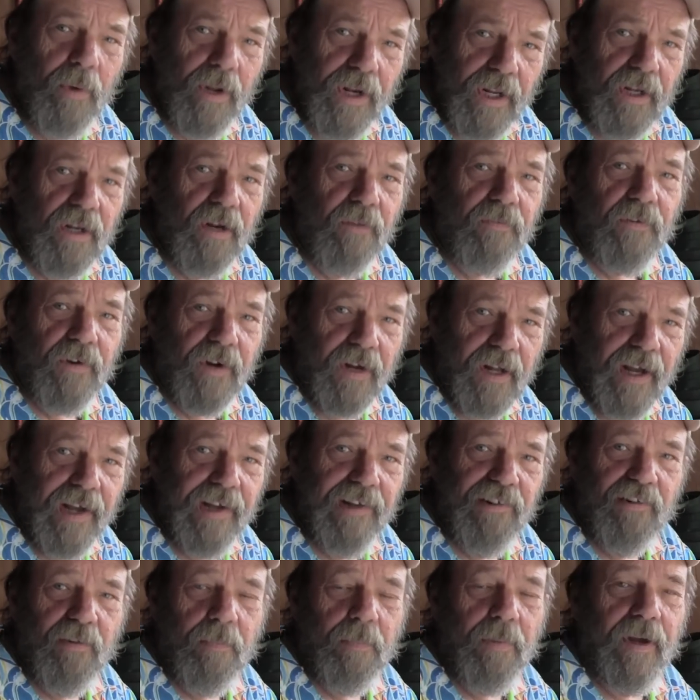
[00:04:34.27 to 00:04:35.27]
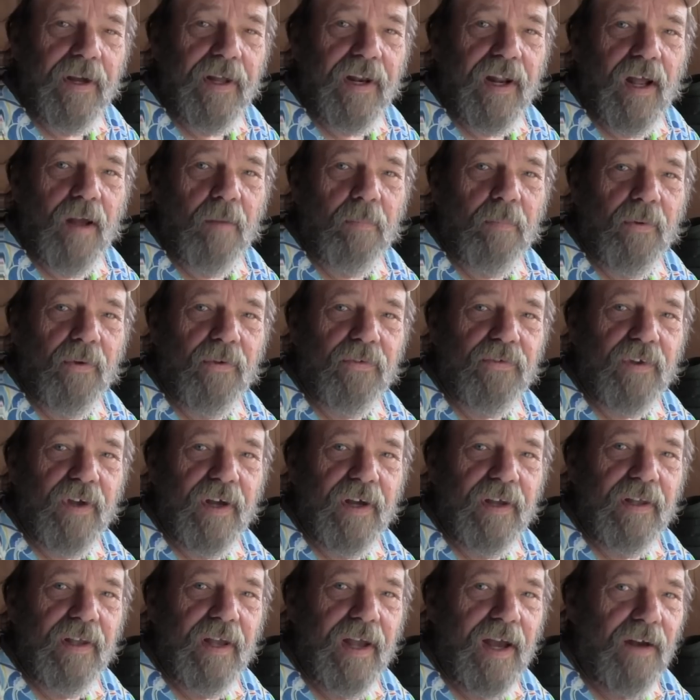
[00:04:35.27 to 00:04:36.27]
many different kinds of pineapples.
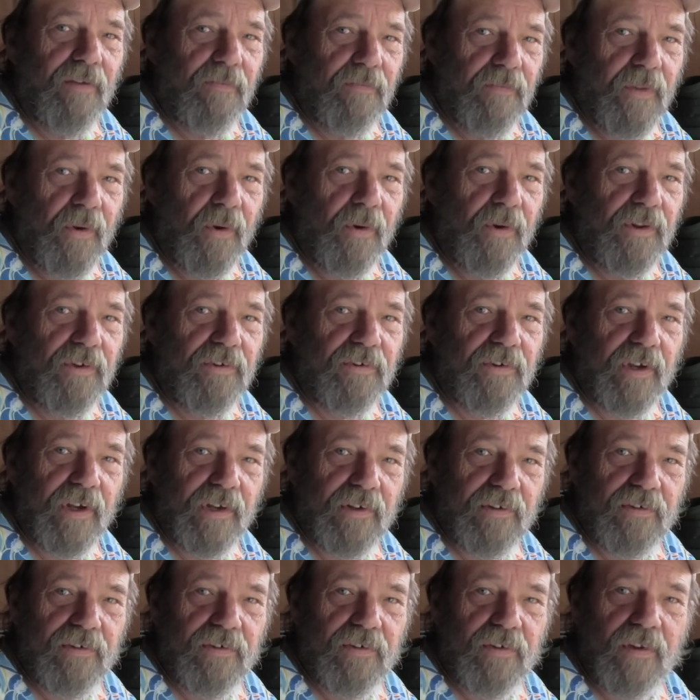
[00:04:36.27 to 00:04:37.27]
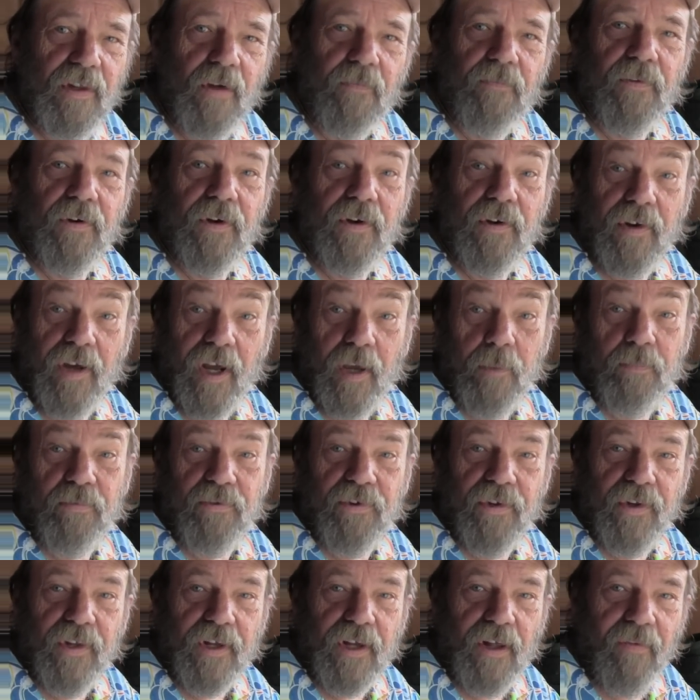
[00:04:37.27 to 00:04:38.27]
I have 36 different
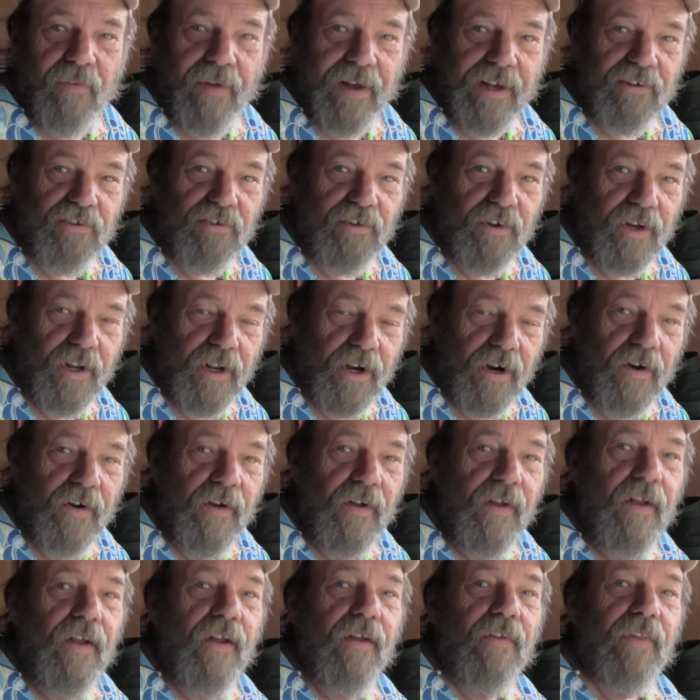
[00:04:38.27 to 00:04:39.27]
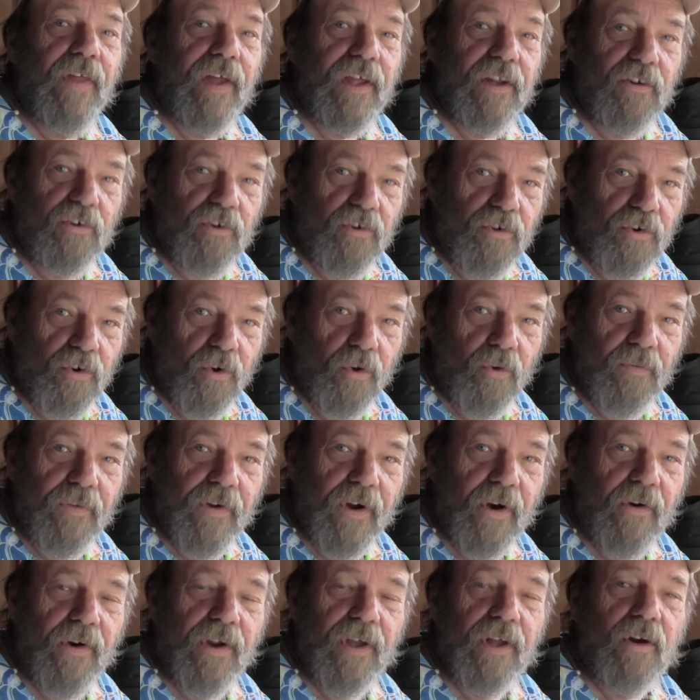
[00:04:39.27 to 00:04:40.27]
types in the collection here. They do
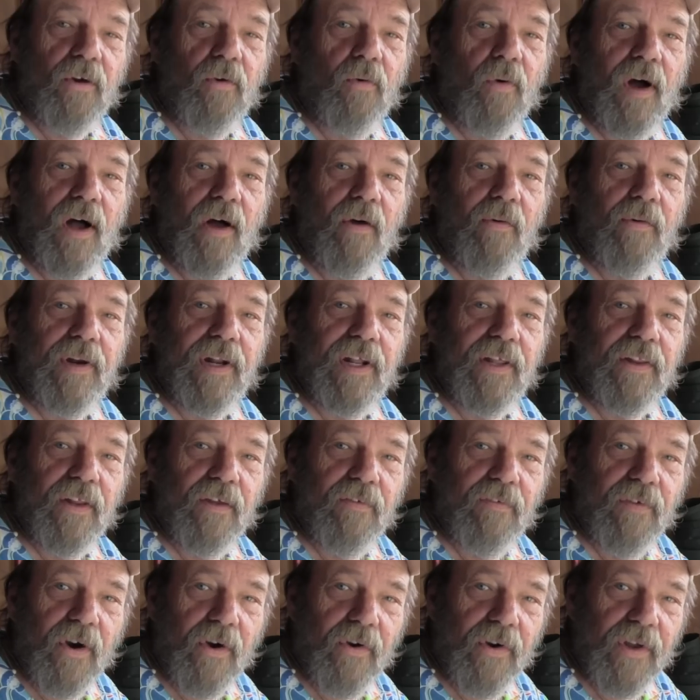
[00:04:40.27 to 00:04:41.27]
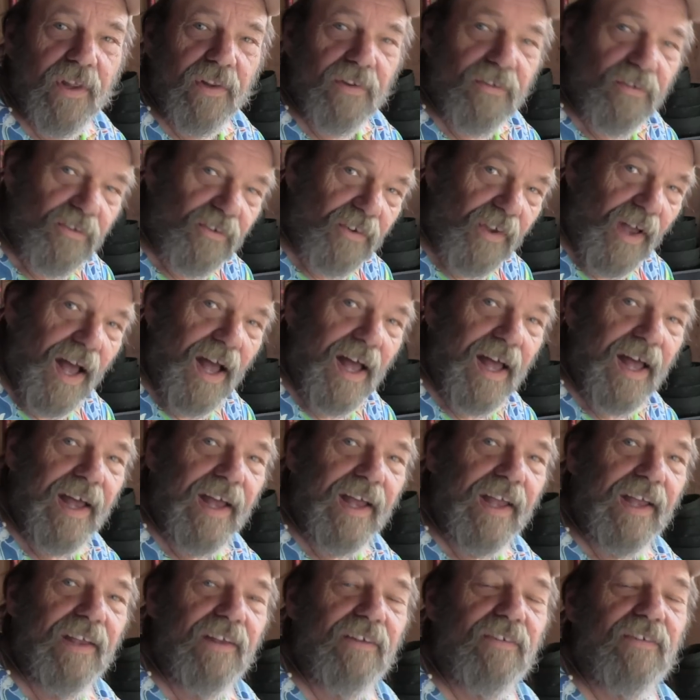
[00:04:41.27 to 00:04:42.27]
vary in quality. They vary in
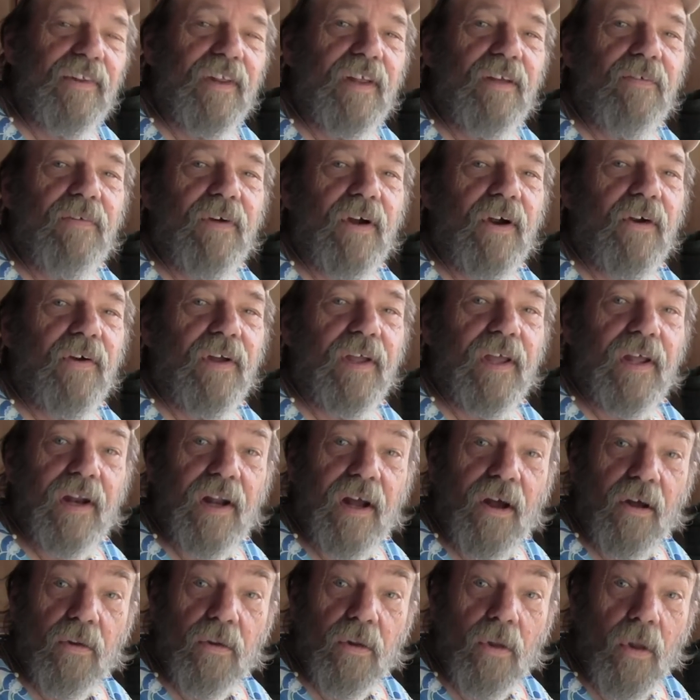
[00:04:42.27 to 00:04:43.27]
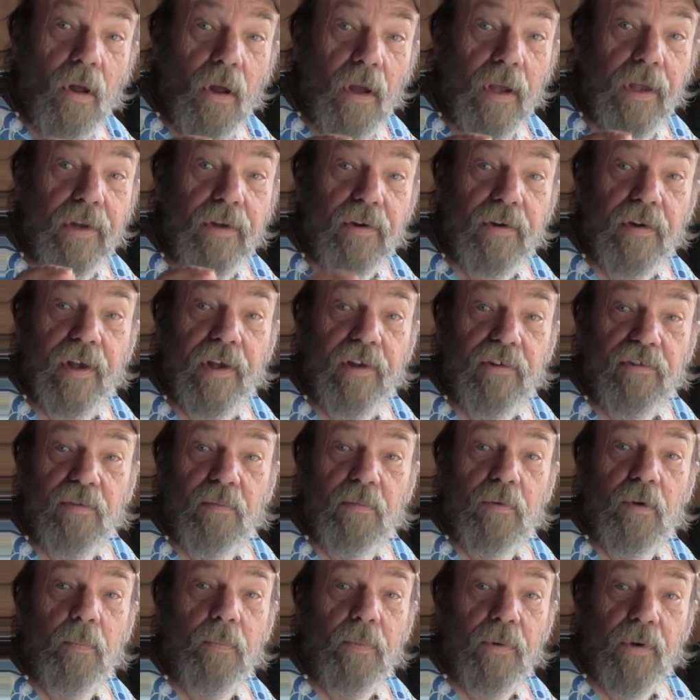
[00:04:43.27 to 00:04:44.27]
size. They vary in how long it takes
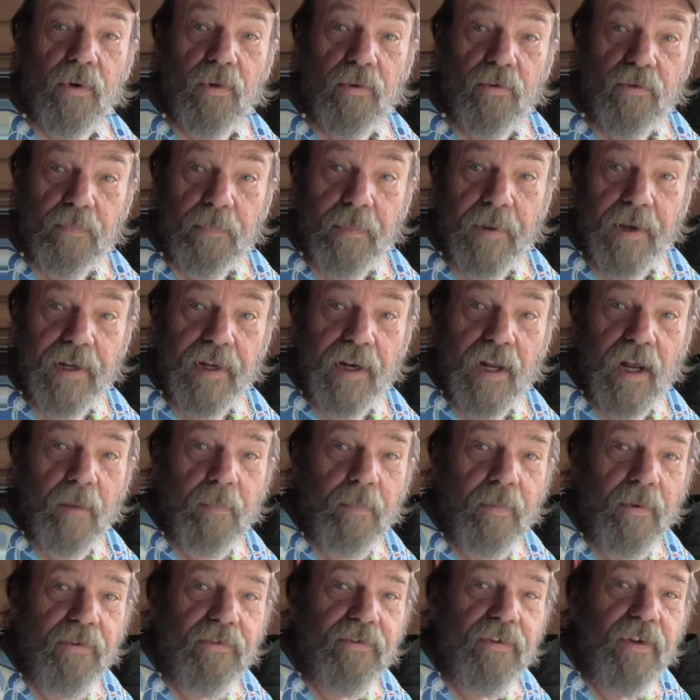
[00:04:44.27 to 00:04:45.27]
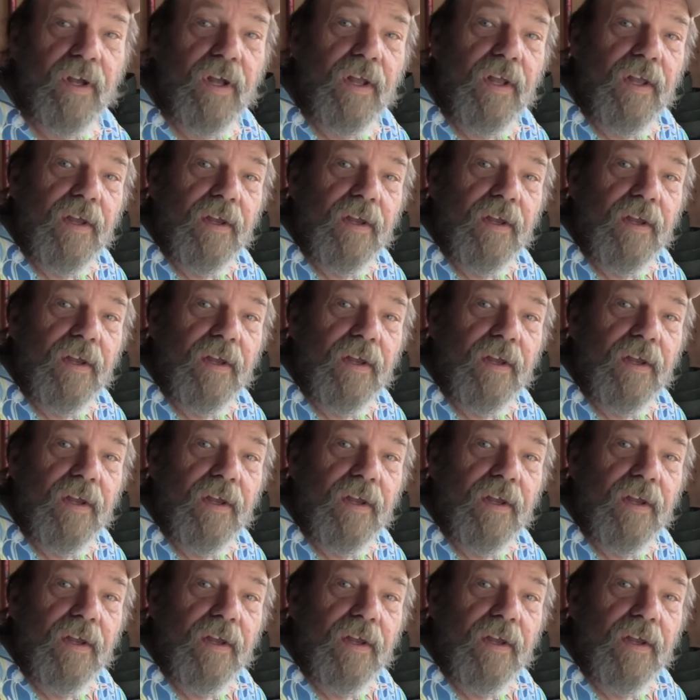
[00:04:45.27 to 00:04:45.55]
them to produce pineapples.